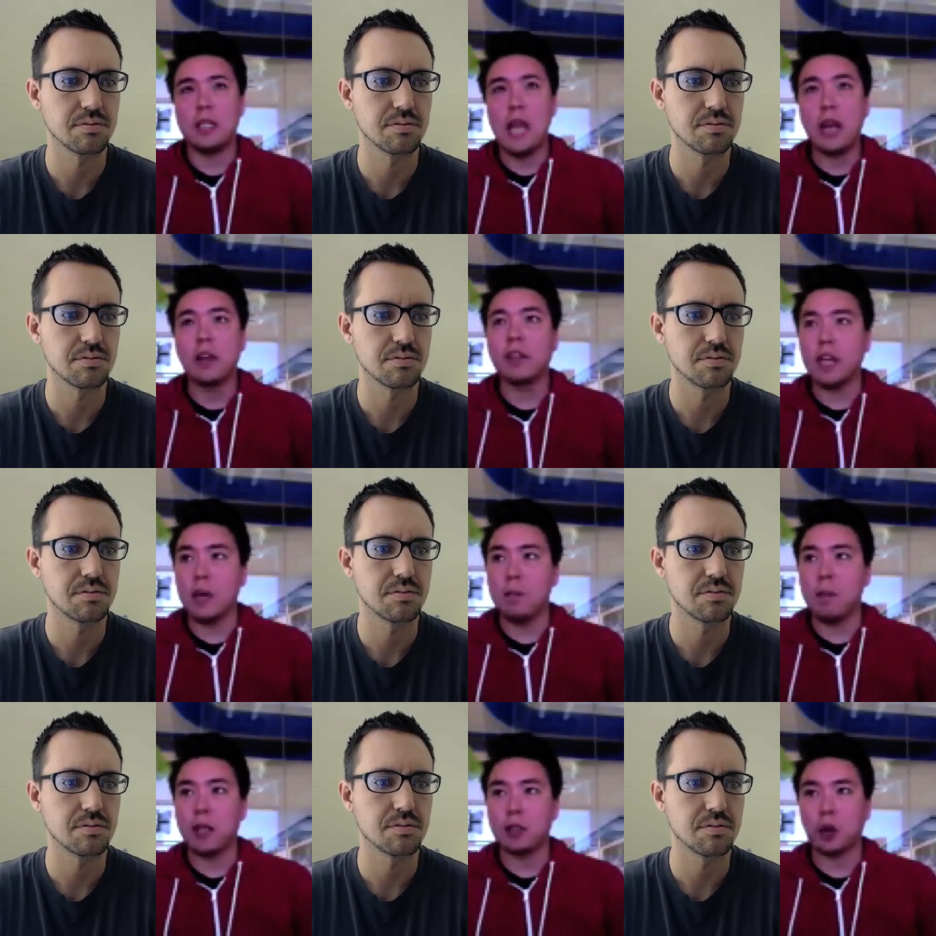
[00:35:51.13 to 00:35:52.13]
Speaker 1: negatively
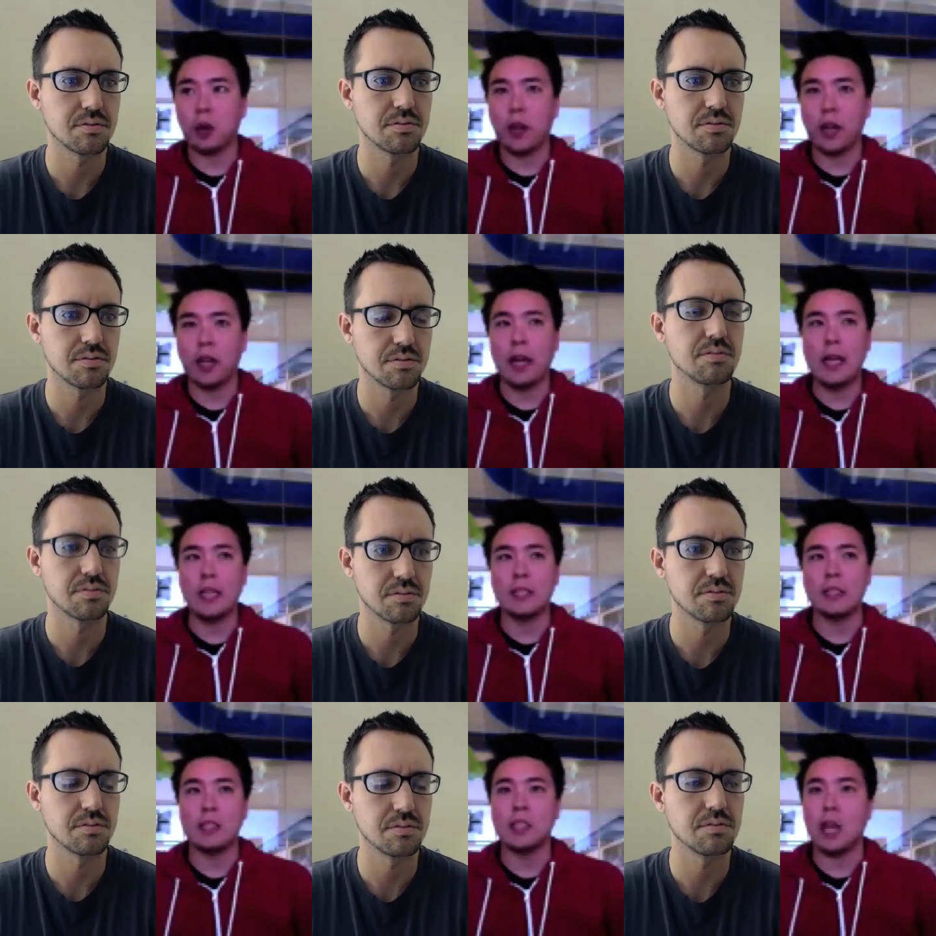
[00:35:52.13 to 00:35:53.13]
impact sort of like,
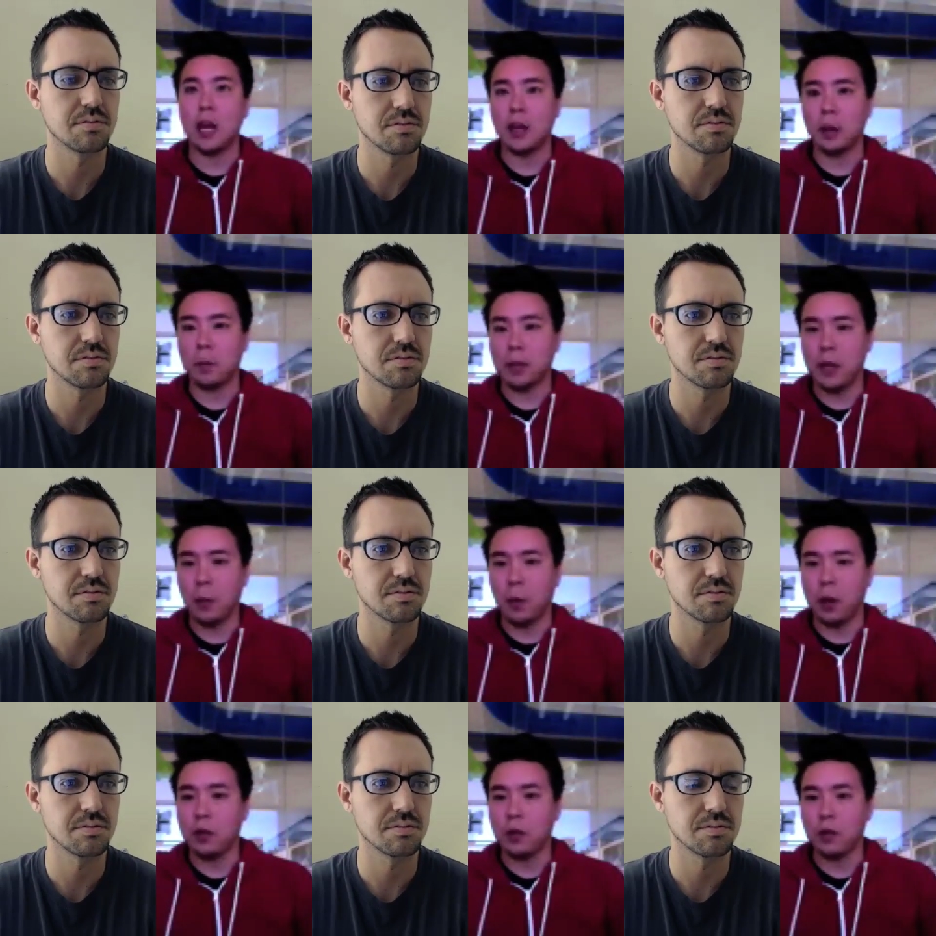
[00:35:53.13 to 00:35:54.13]
is this the kind of company that I
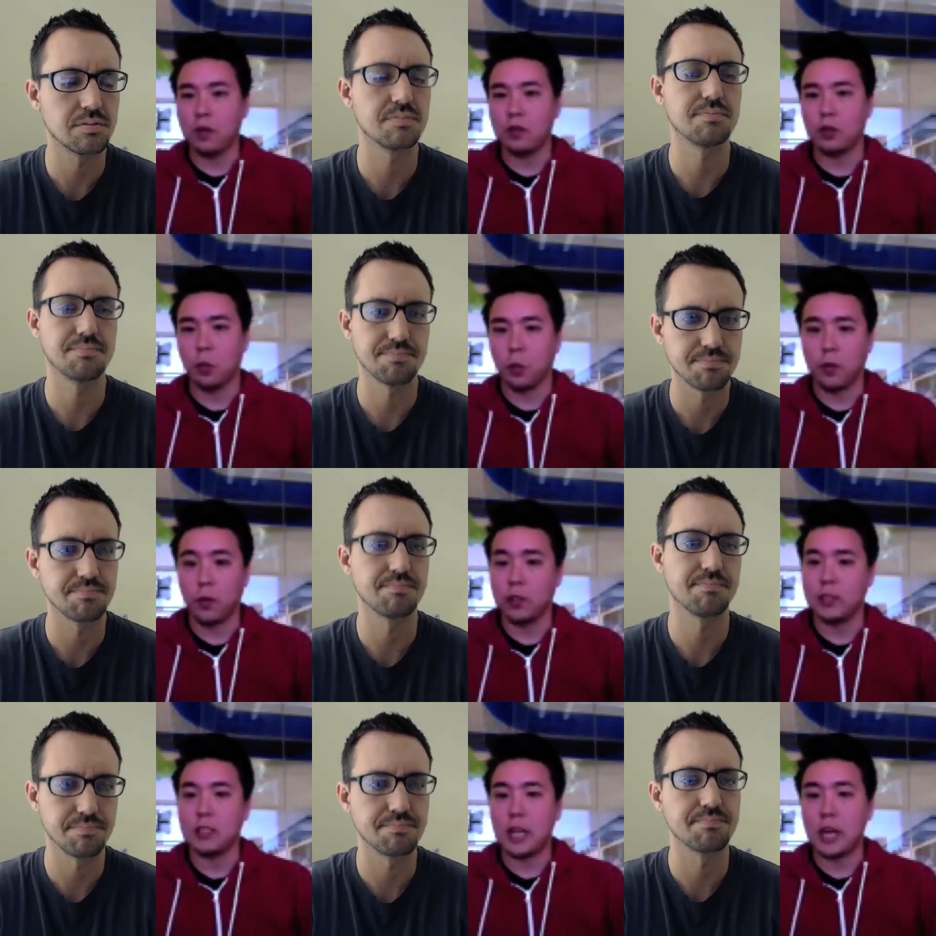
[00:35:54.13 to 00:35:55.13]
wanted to work for?
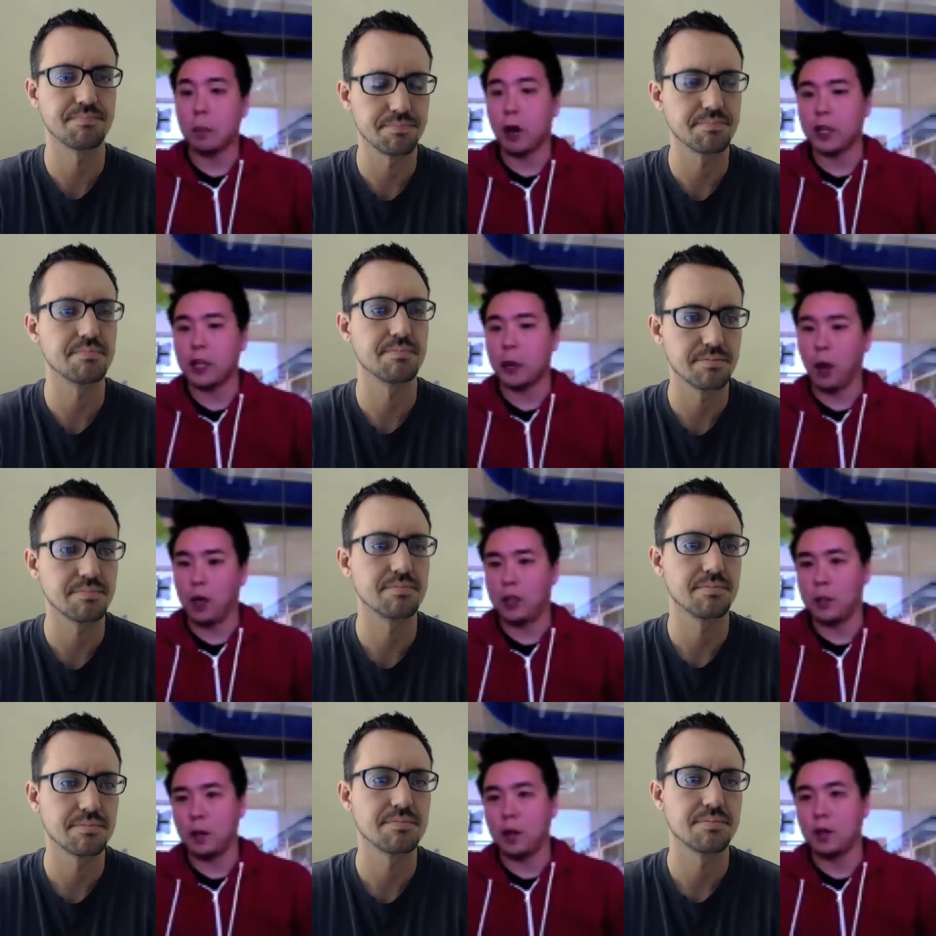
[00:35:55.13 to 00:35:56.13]
Is this the kind of product I
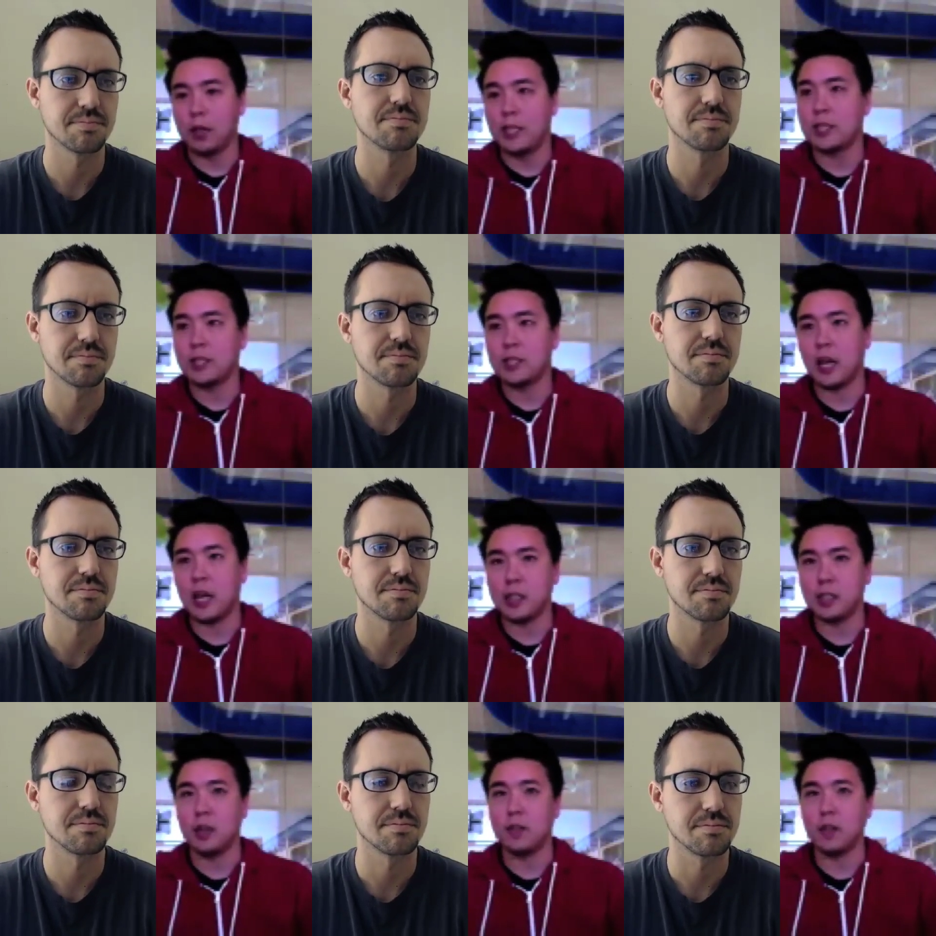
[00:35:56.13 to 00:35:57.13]
wanted to build? Is this the kind
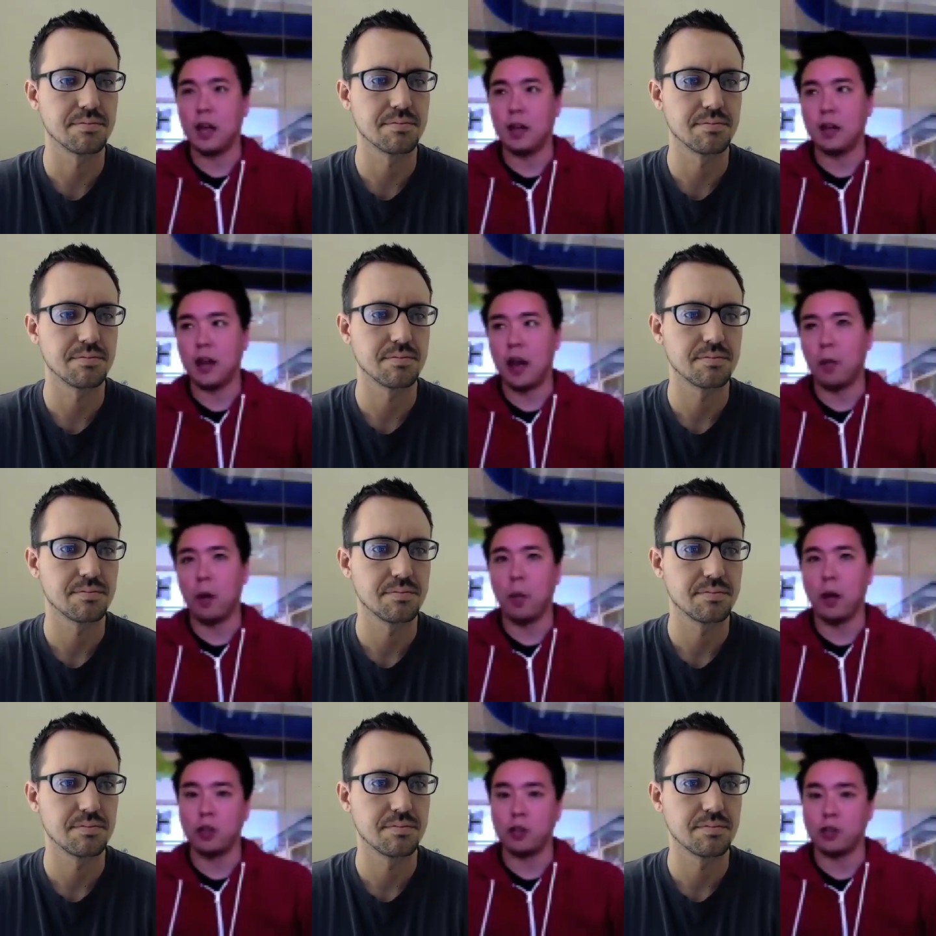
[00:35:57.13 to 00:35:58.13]
of stuff that I want
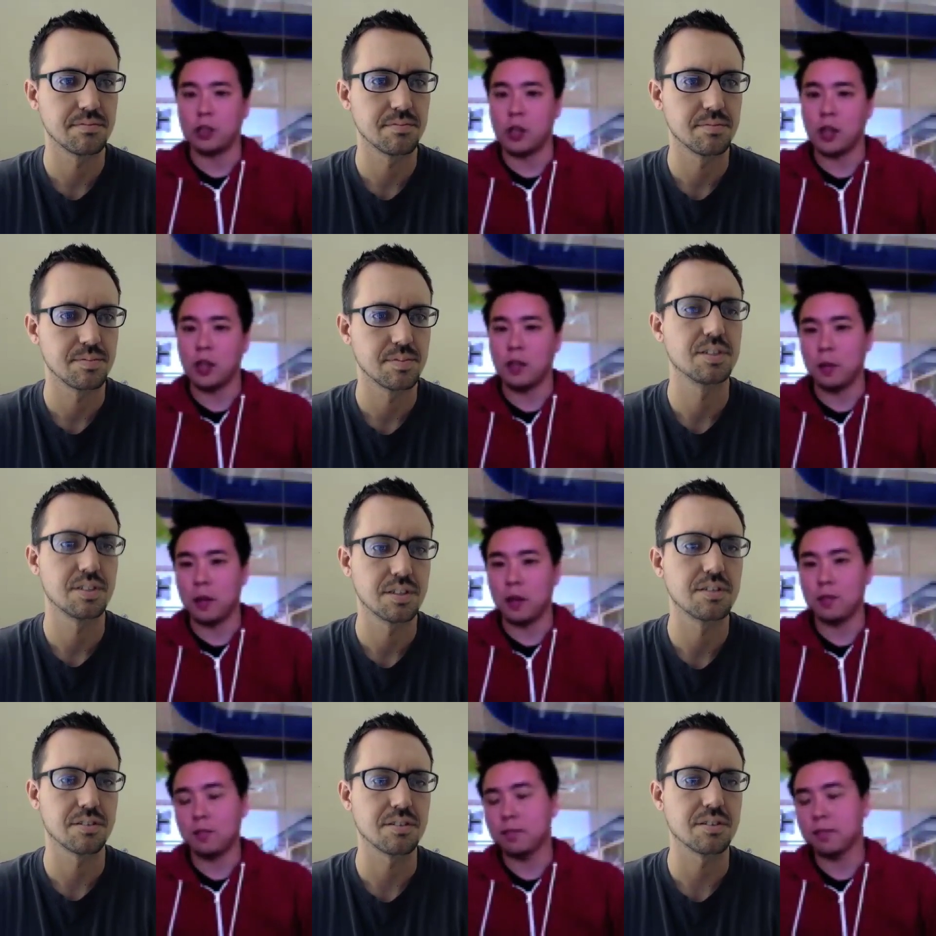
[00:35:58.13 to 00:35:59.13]
my users to think of
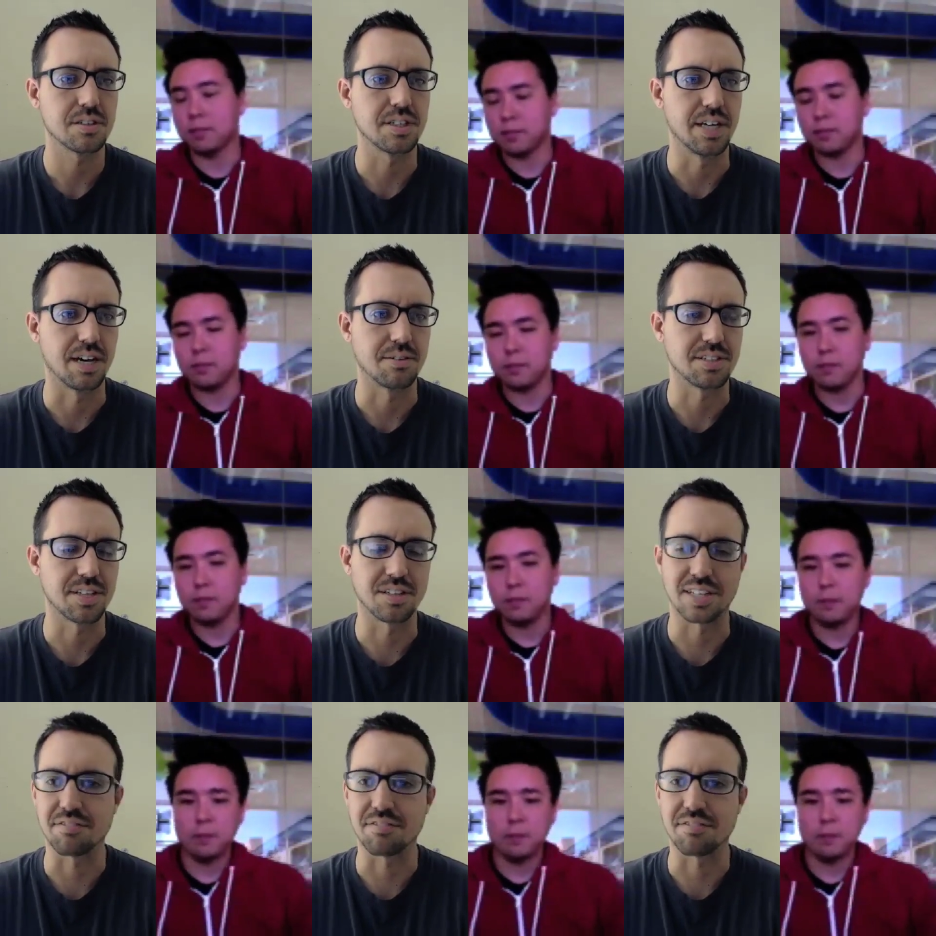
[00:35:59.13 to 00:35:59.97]
me?
Speaker 2: Yeah, sounds